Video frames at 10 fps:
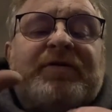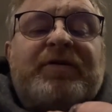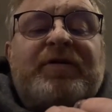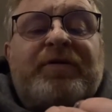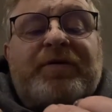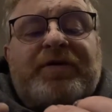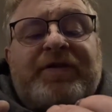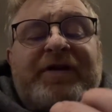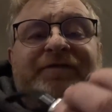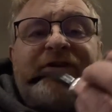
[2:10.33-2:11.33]
Oh, got
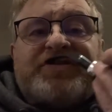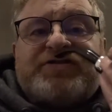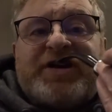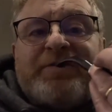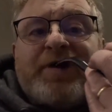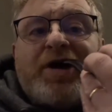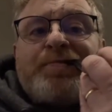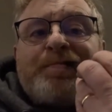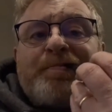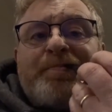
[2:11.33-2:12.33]
that first time.
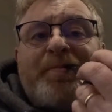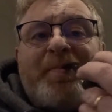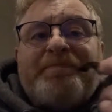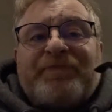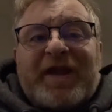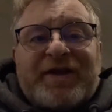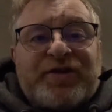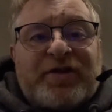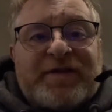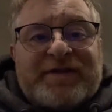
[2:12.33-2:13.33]
Getting
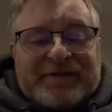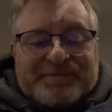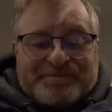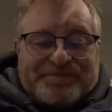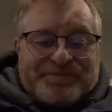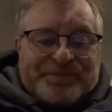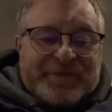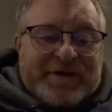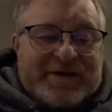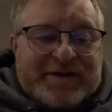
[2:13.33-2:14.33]
good at this.
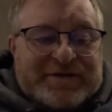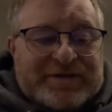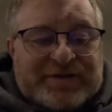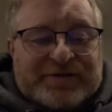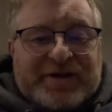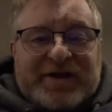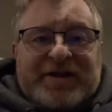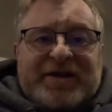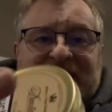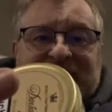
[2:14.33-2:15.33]

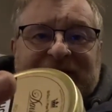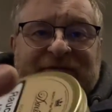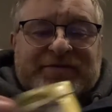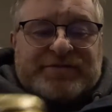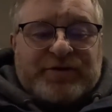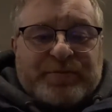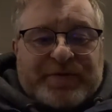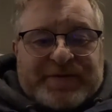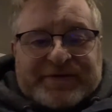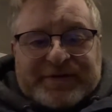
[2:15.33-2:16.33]
Okay, and now I'm going to
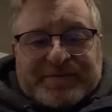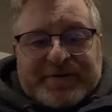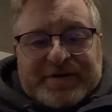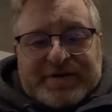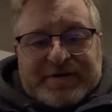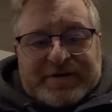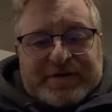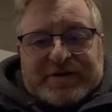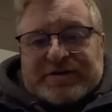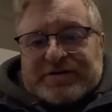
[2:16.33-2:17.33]
open this up.
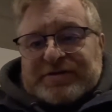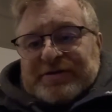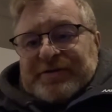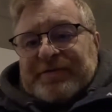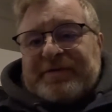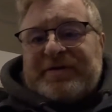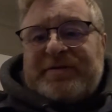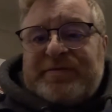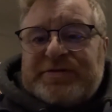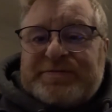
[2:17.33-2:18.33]
So,
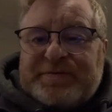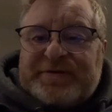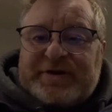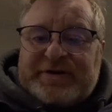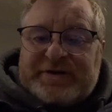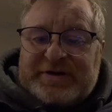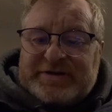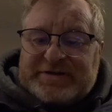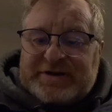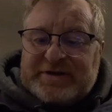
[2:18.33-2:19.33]
let me just put that on a little
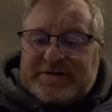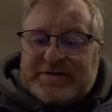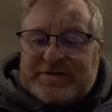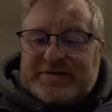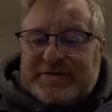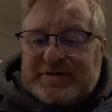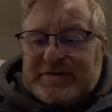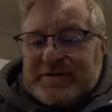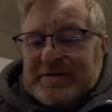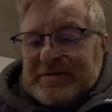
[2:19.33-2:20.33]
stand so it's
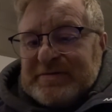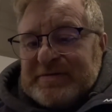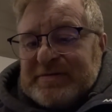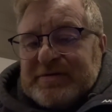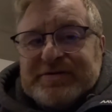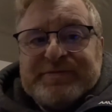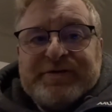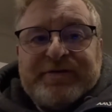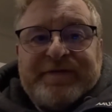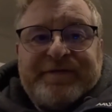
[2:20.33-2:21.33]
not causing me
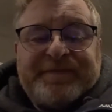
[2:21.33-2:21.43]
grief.